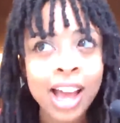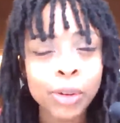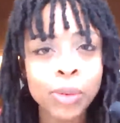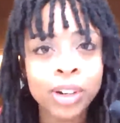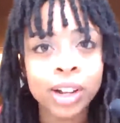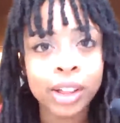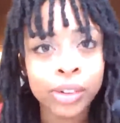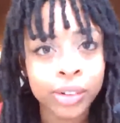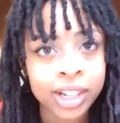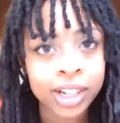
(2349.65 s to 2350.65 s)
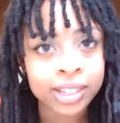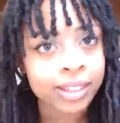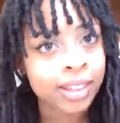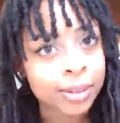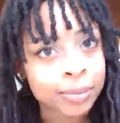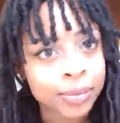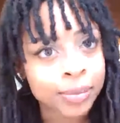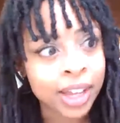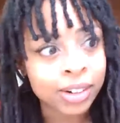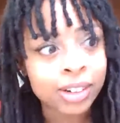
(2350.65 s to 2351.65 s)
I don't want to other them
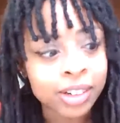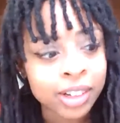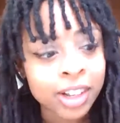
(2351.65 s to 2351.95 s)
at all,